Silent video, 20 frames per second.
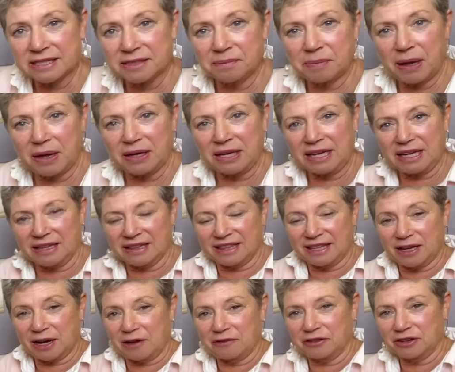about it
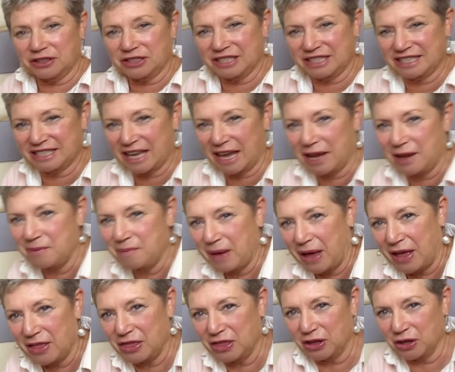that I've got to say
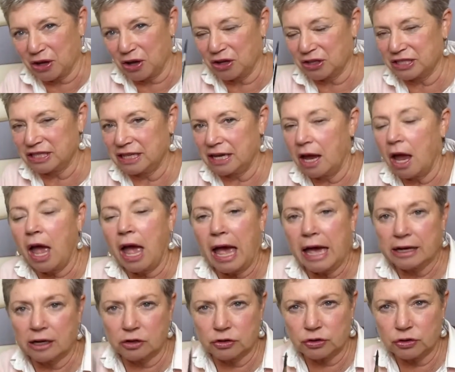about the Conte,
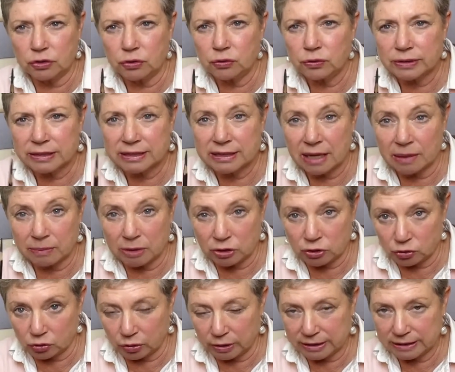and I'll do some
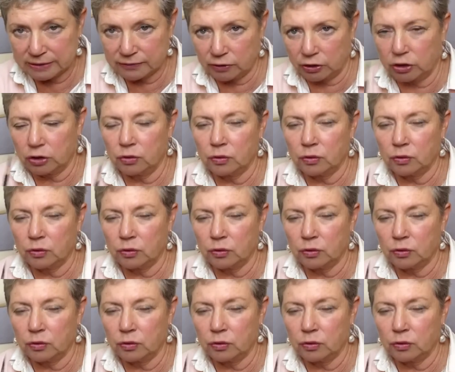drawings for you,